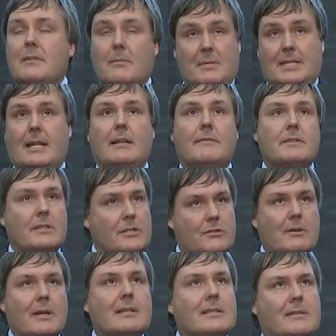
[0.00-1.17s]
themselves
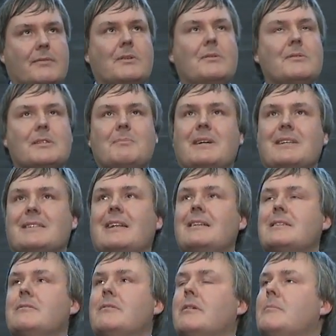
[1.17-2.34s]
constructed, of course, by
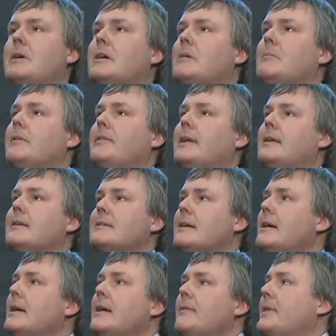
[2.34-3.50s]
cells doing remarkable things,
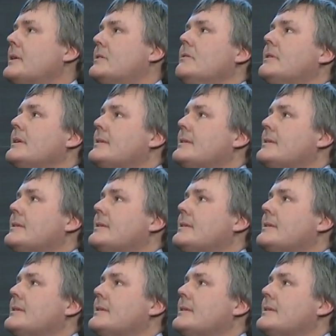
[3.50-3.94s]
that do the